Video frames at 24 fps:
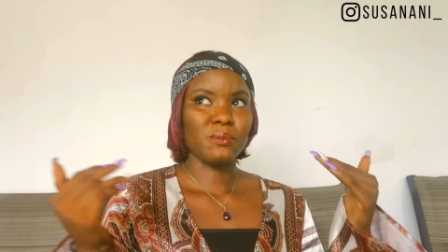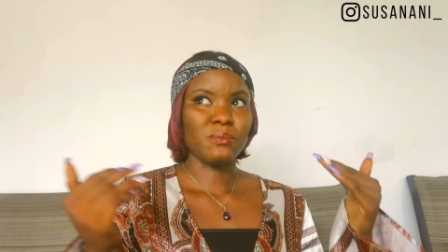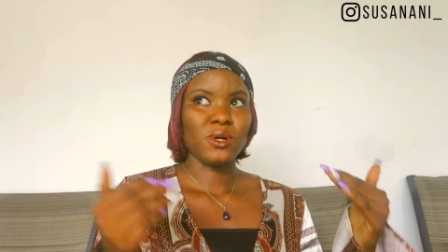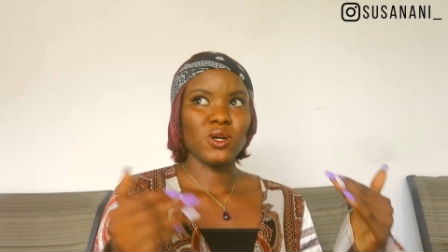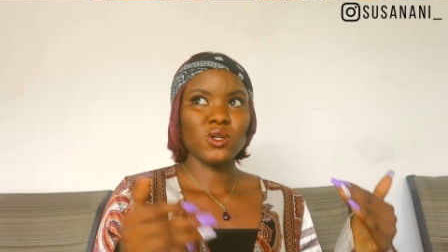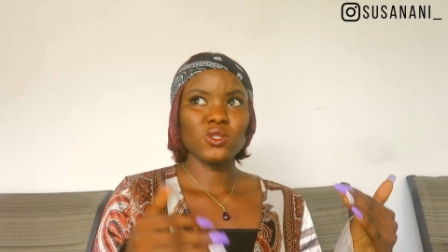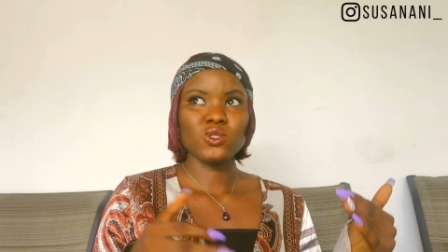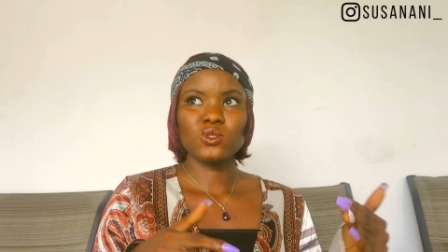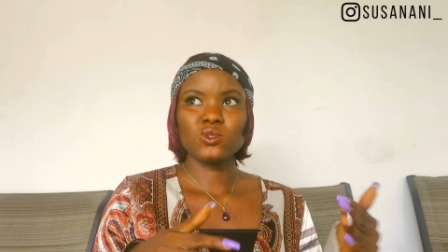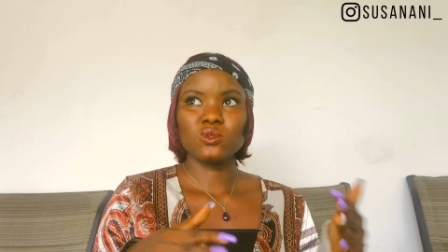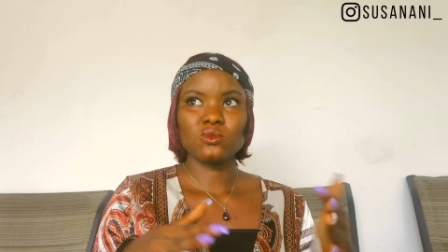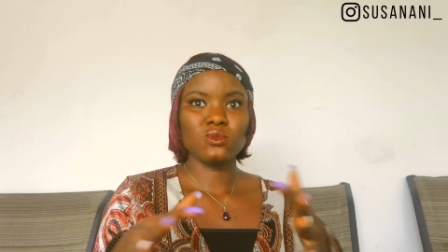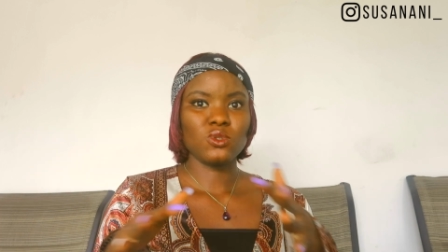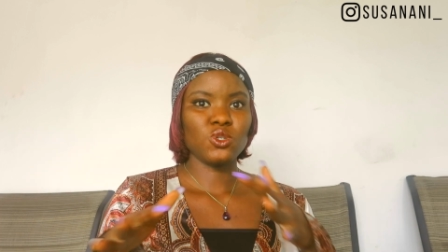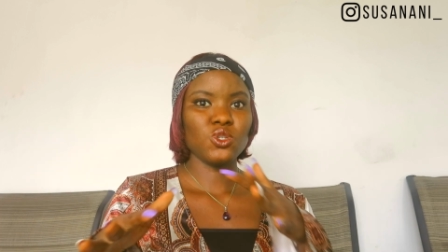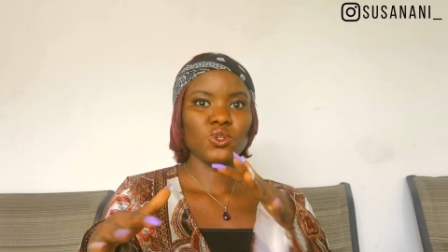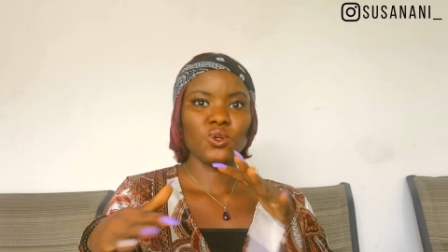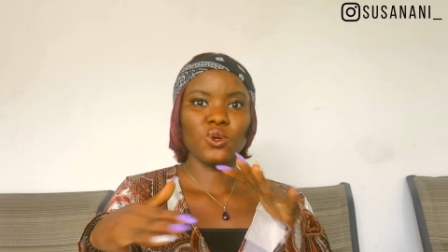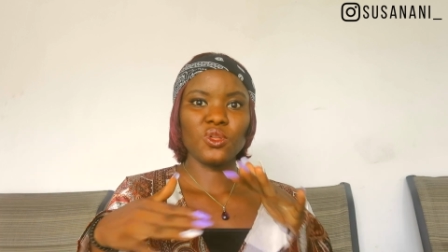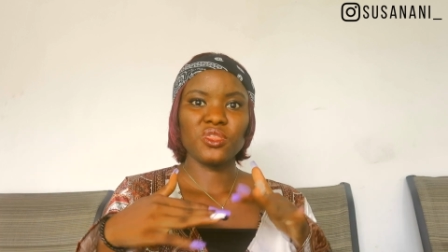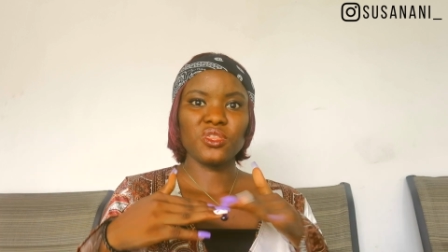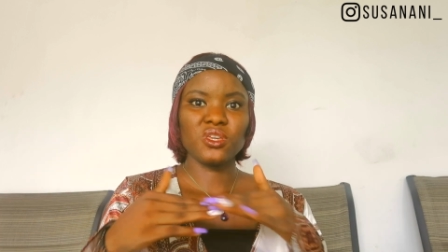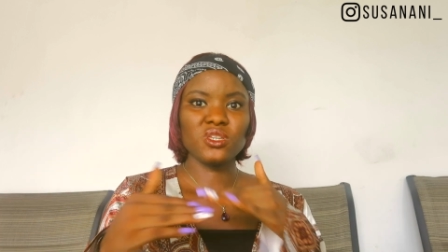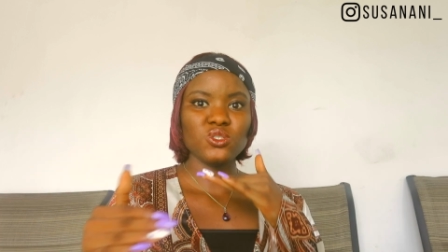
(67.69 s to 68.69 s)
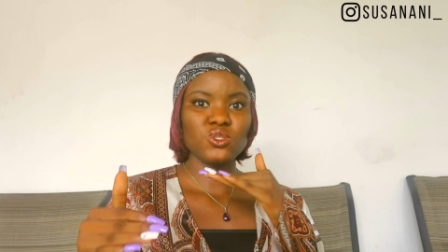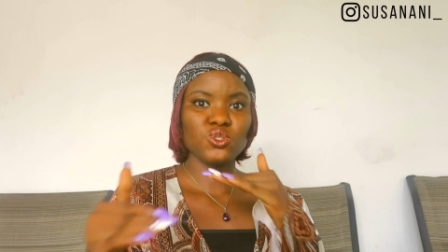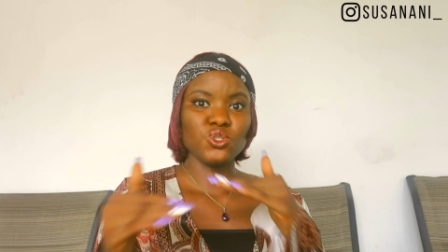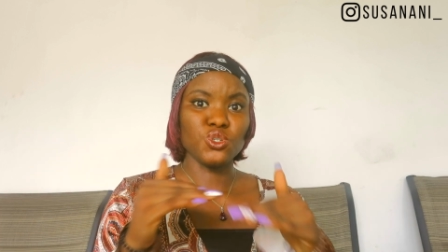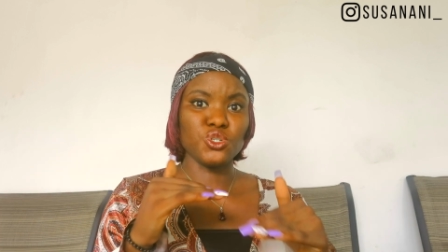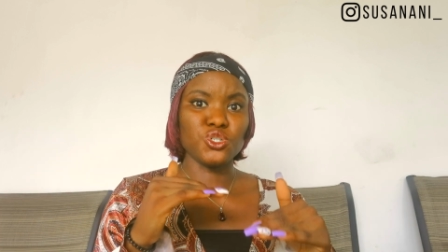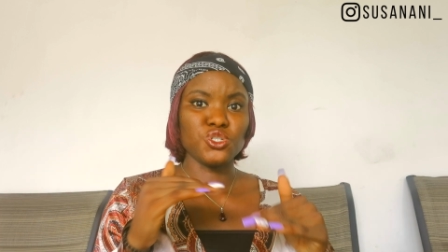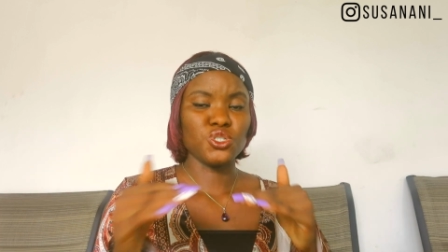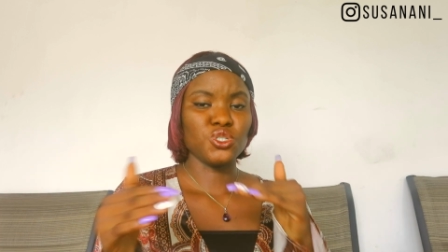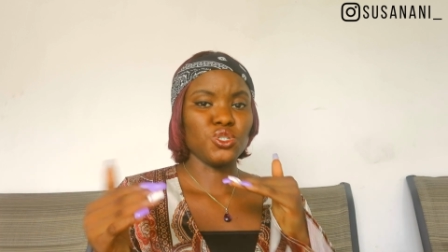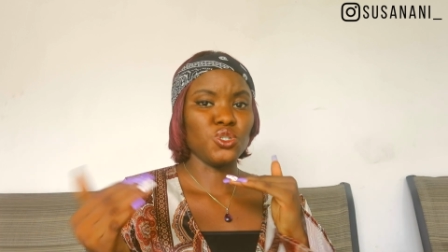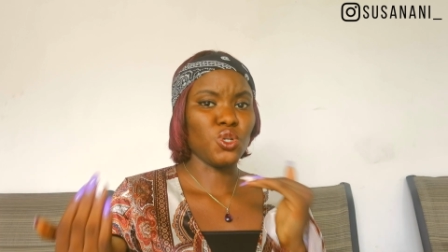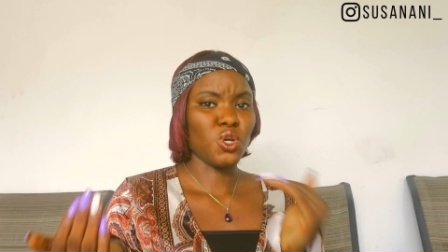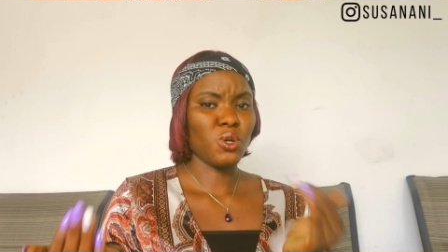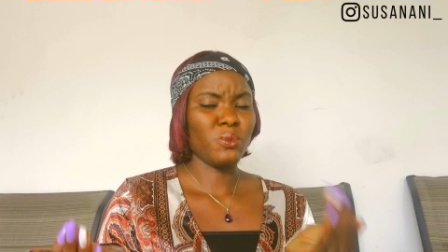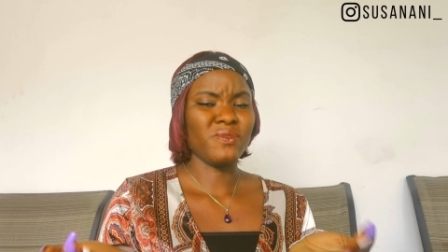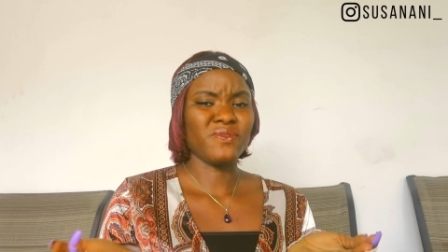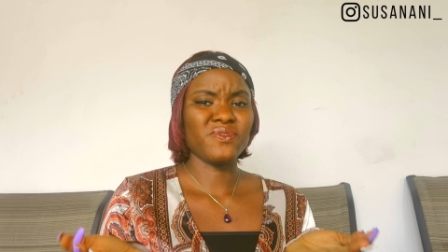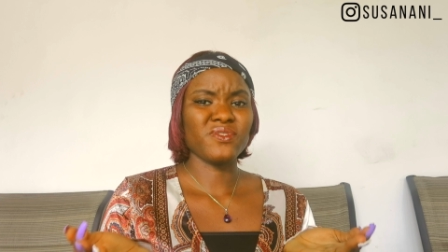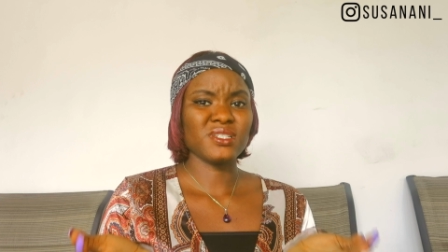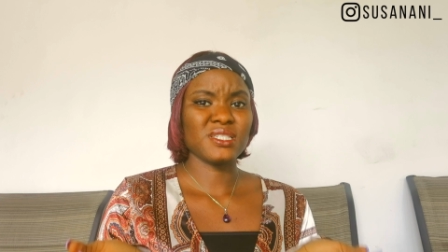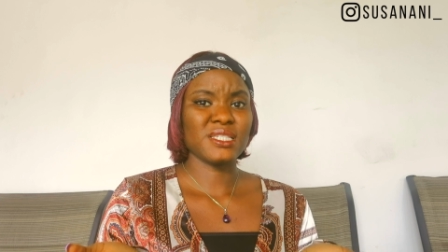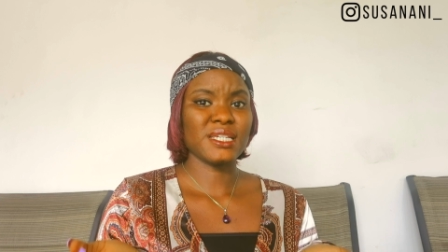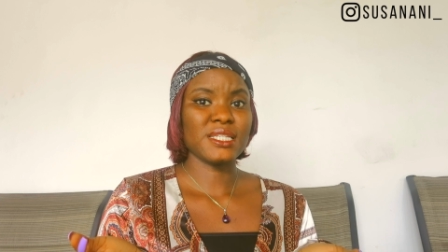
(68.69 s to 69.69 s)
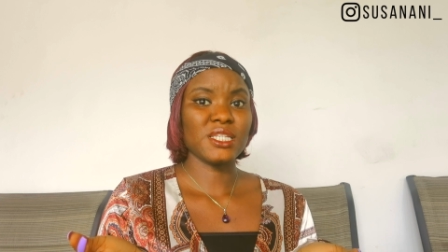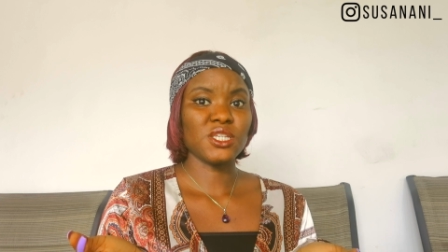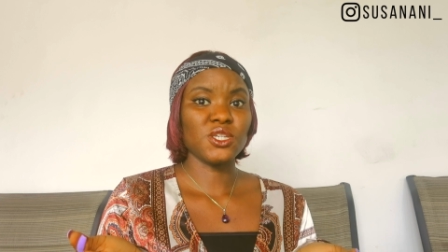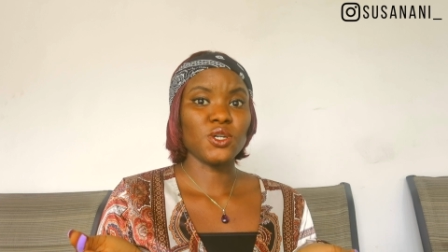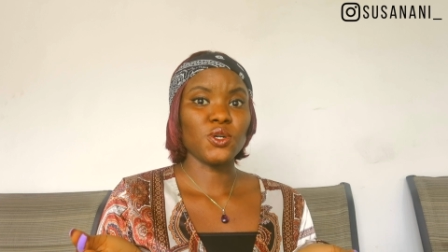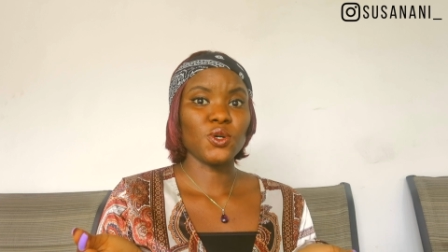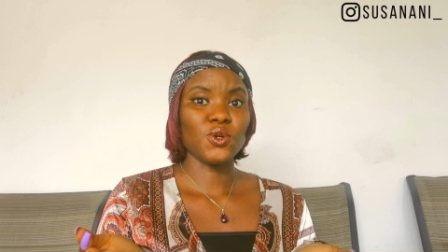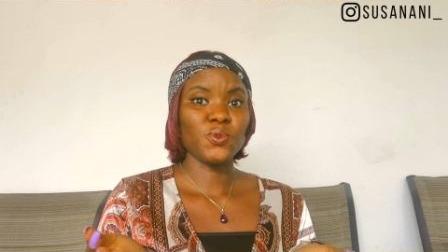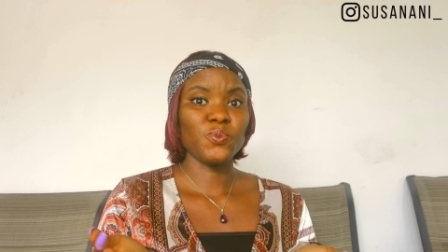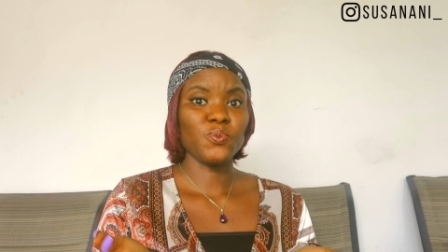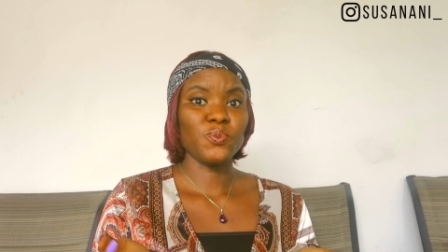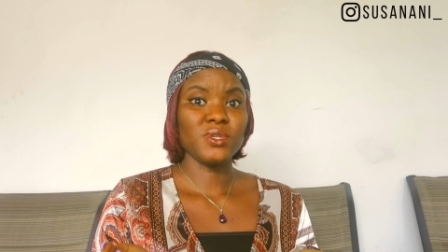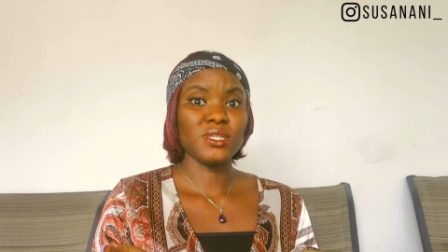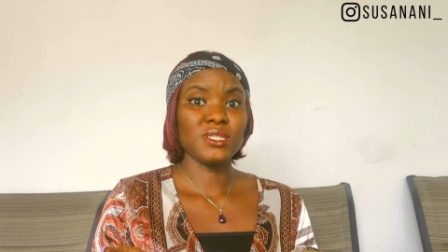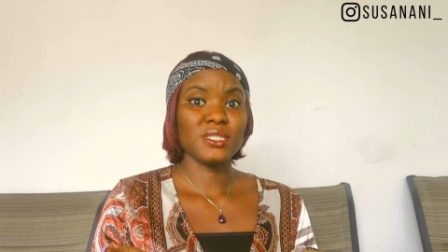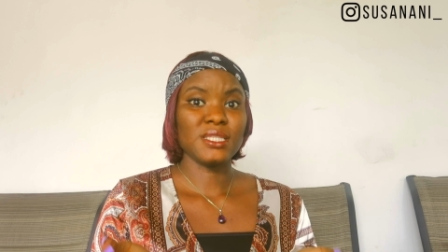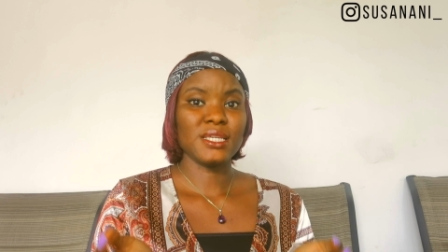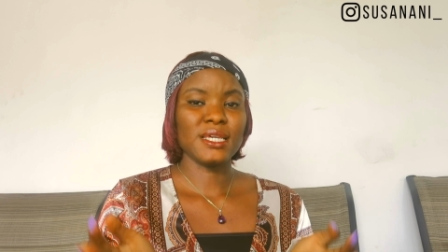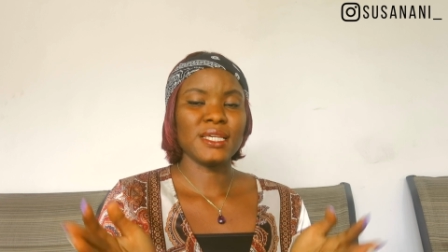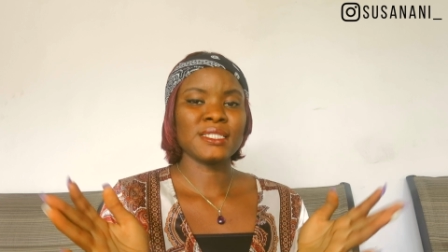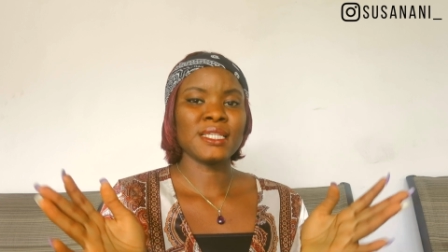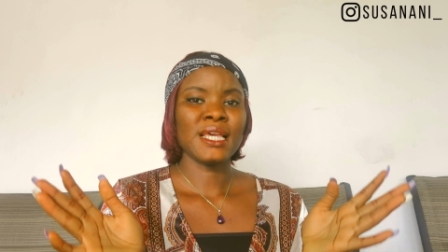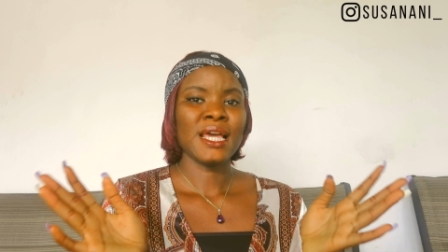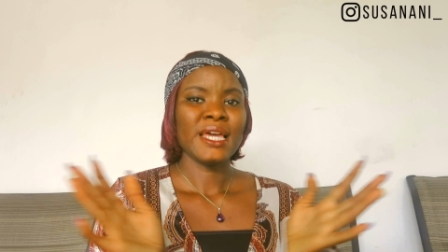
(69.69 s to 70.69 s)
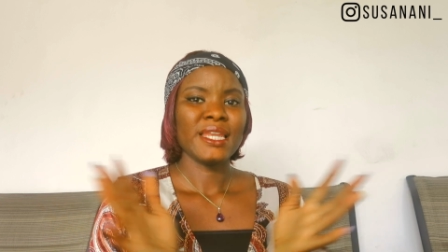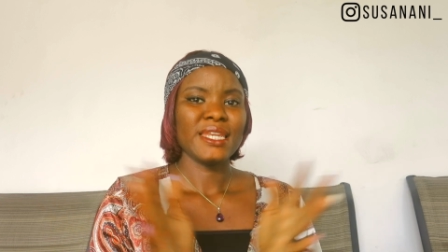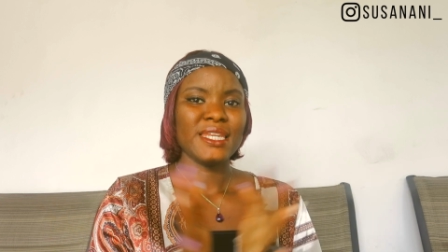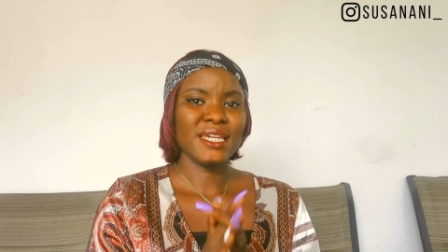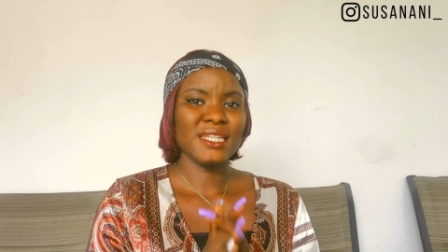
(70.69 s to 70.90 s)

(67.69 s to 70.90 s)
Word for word: about you know things you should know before starting your own business